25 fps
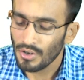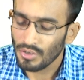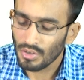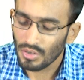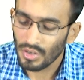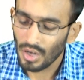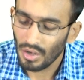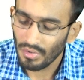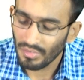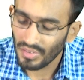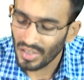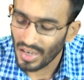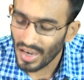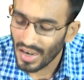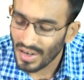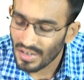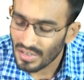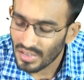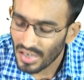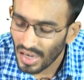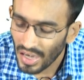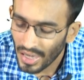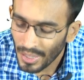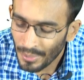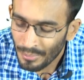now they are
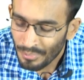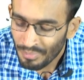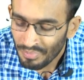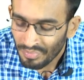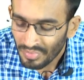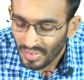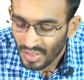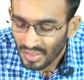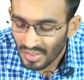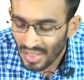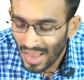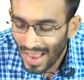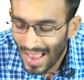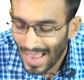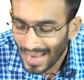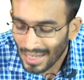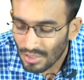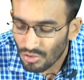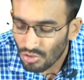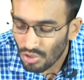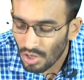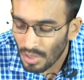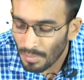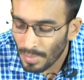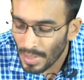saying the
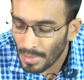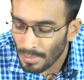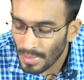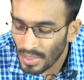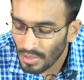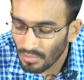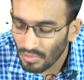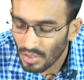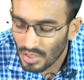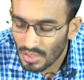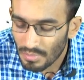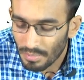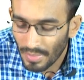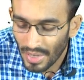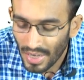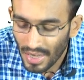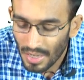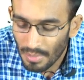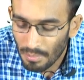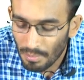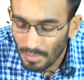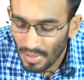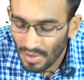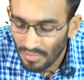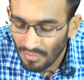actual payment was
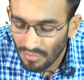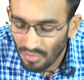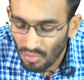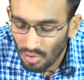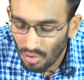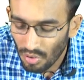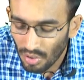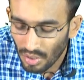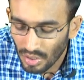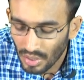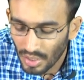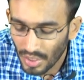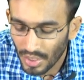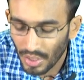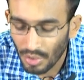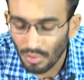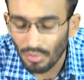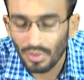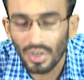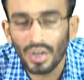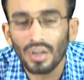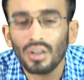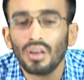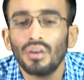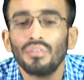made before the due
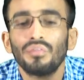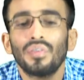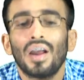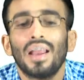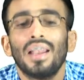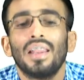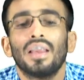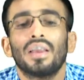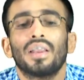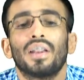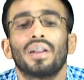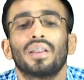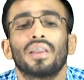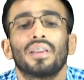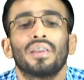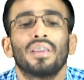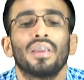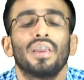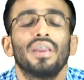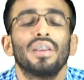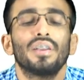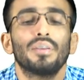date of filing return. It